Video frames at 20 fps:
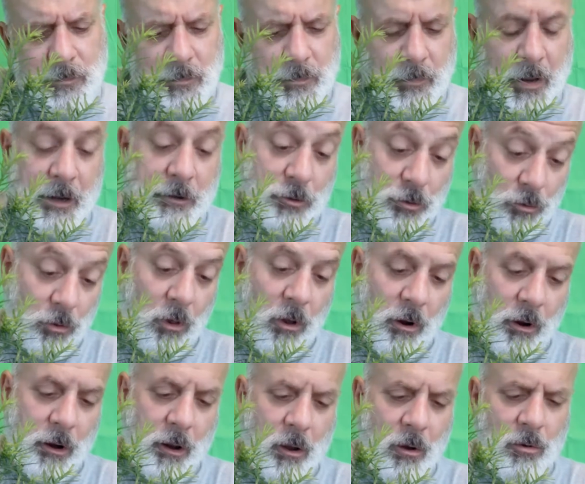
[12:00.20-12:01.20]
not too long
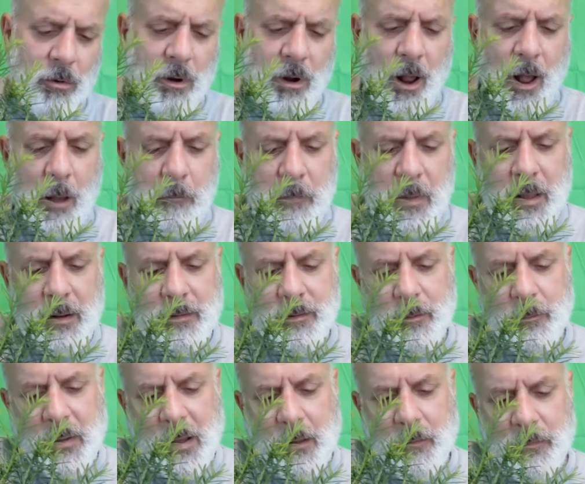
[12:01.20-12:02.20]
ago, comment
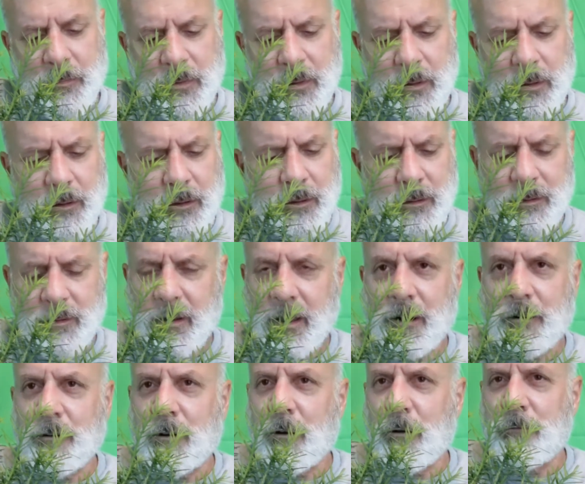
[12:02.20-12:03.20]
about the, I
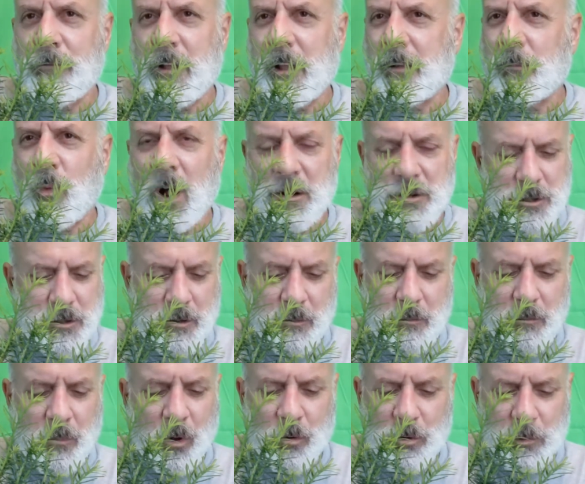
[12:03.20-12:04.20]
don't know if they'd watched the
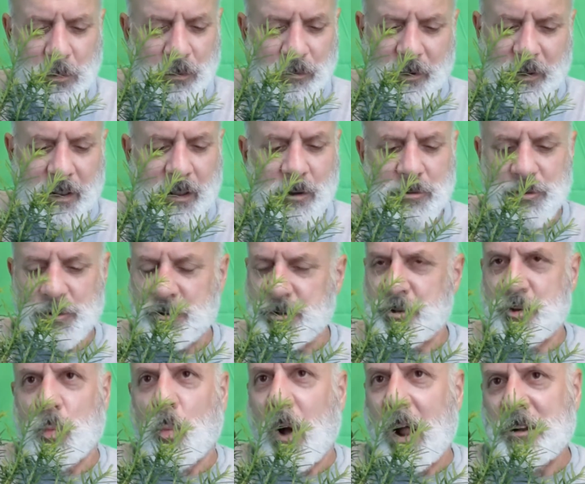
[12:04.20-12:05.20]
multiple videos or
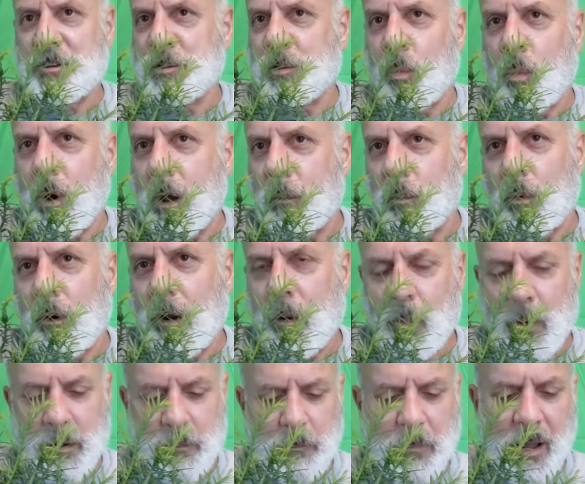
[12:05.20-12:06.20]
just watched the one where I
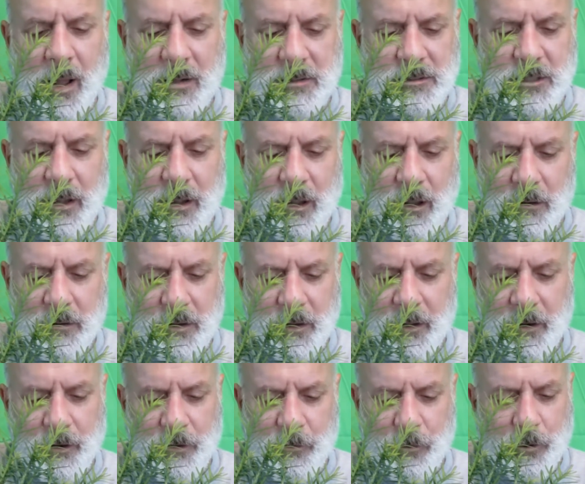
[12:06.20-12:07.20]
went bonsai hunting
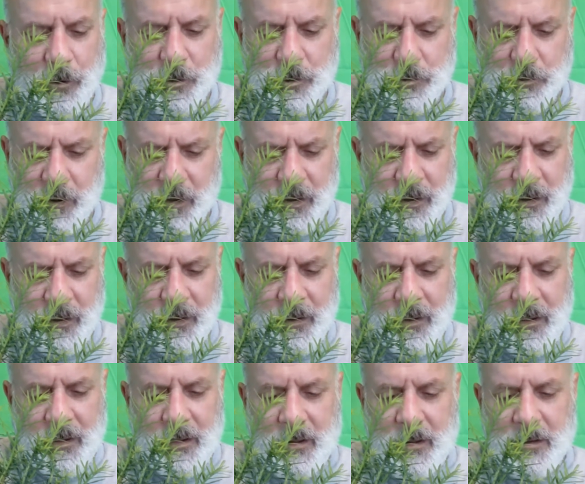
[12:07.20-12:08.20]
in a nursery,
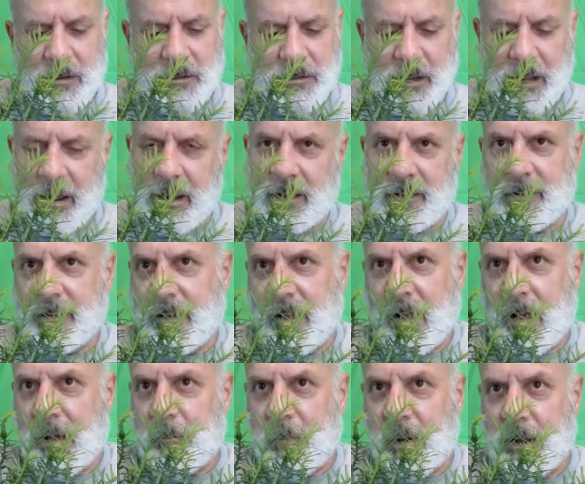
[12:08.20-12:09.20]
saying
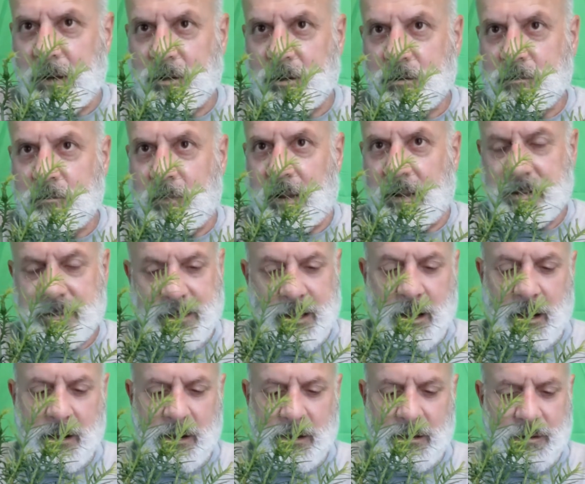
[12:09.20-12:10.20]
my
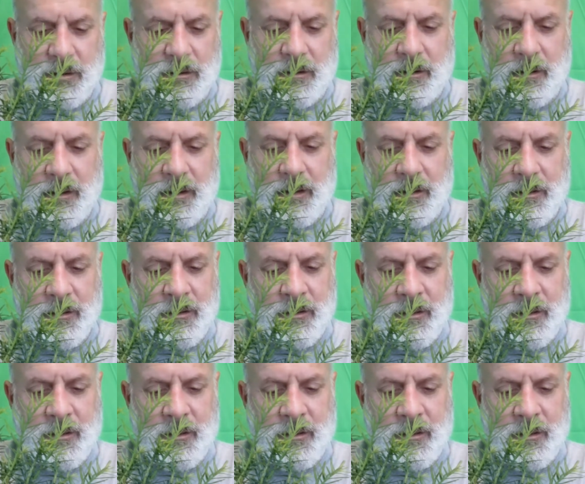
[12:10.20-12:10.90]
azalea it